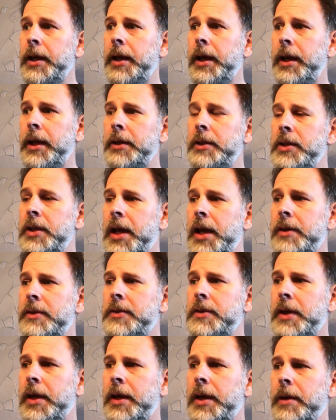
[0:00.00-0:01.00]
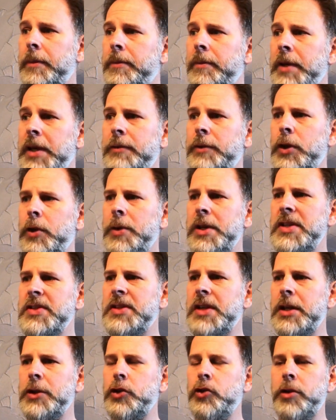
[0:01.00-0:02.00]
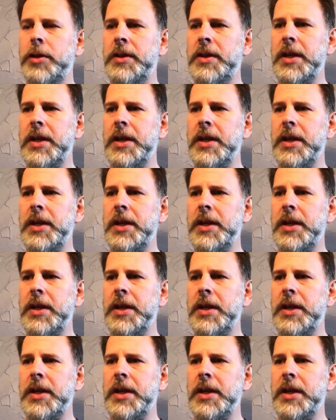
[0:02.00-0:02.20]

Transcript: And yet, um, even though he's done good